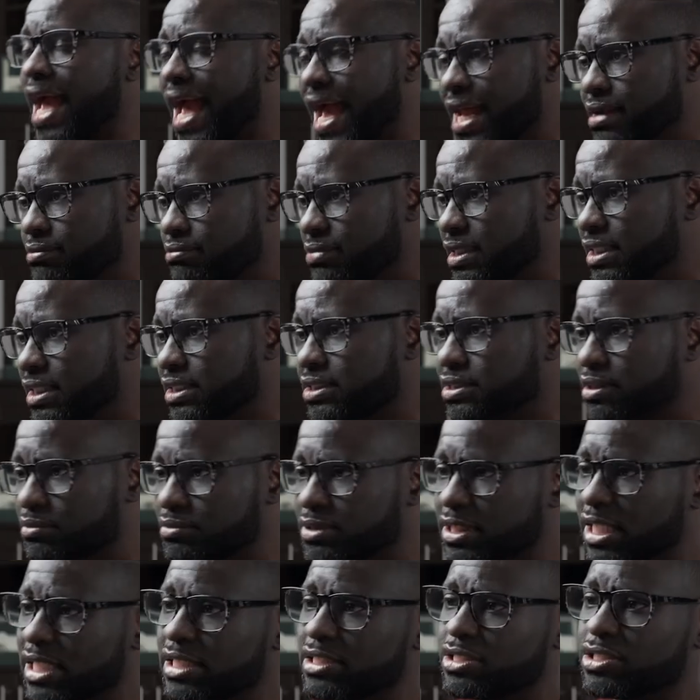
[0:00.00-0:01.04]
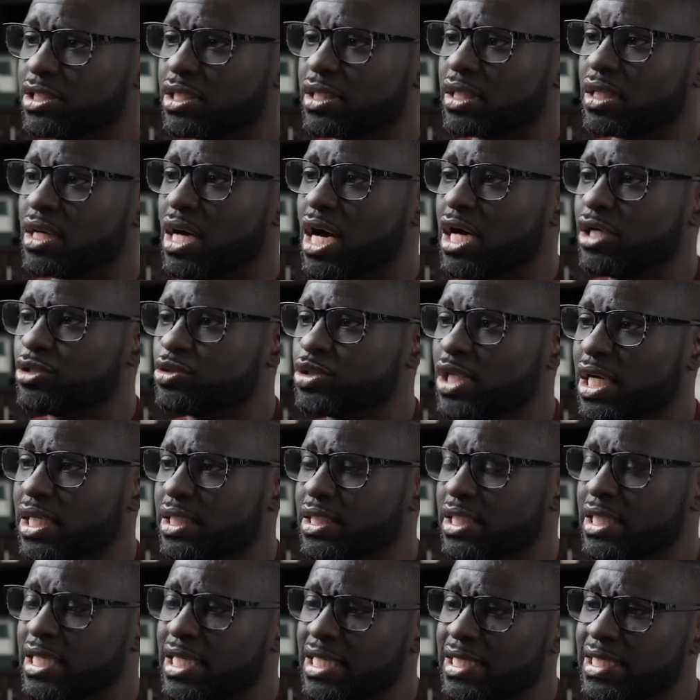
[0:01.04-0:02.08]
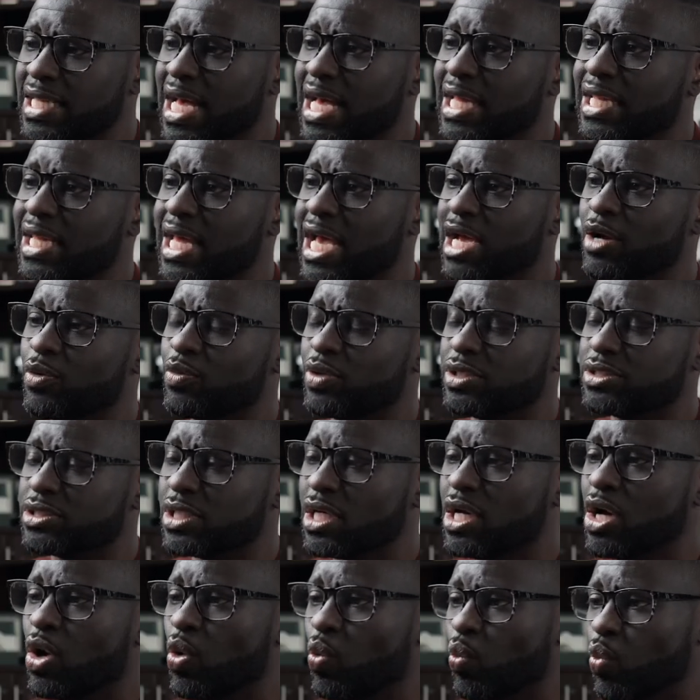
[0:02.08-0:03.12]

can be some changes to the contract, and in that language,